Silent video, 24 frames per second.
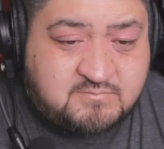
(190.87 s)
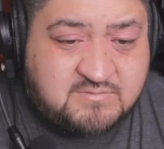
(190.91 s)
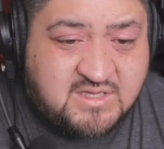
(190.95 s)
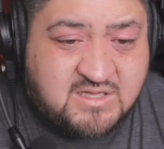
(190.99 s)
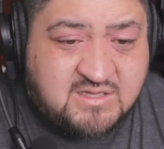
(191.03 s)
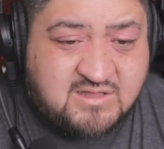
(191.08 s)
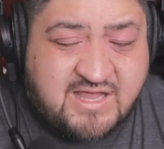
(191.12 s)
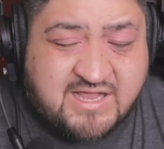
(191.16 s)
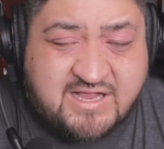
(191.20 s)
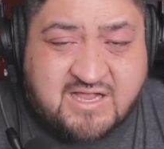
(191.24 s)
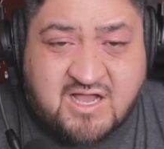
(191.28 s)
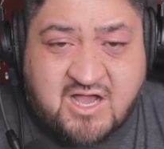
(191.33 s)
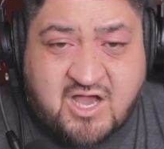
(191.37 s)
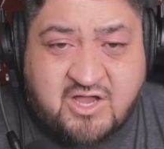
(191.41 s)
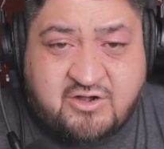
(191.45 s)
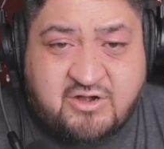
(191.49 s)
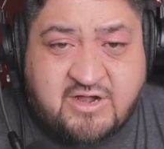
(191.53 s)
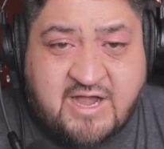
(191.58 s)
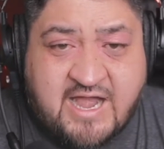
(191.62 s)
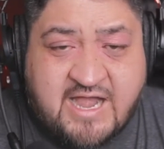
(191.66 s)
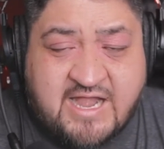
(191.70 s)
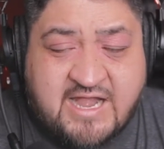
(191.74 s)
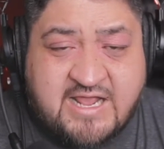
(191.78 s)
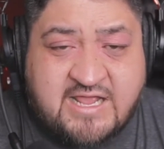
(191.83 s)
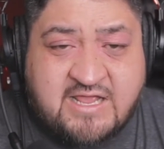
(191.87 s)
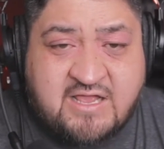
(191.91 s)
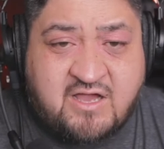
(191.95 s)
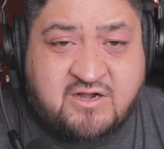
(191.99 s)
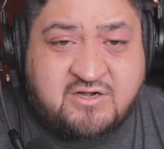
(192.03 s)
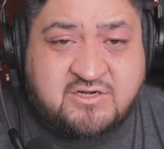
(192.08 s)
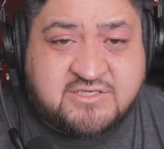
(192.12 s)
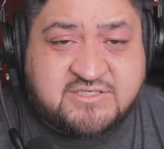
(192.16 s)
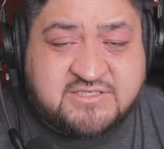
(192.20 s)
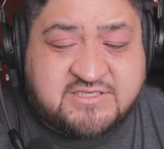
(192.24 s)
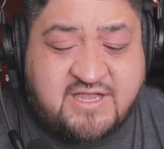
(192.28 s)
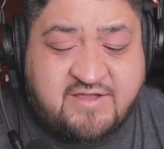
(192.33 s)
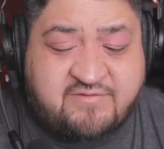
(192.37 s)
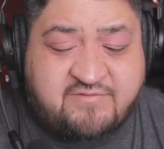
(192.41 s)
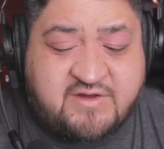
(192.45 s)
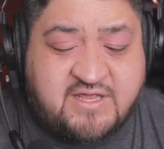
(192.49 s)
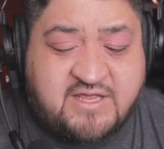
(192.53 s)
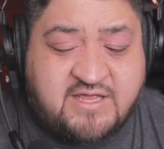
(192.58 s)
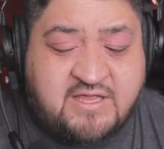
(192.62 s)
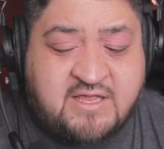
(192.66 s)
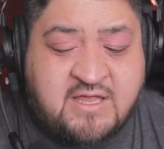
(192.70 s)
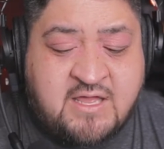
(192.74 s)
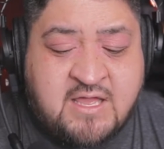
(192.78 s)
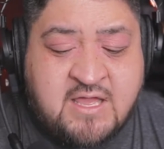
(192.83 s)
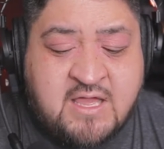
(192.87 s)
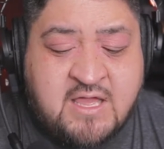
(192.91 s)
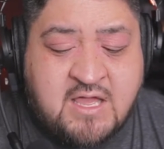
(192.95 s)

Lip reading: like 180, 170,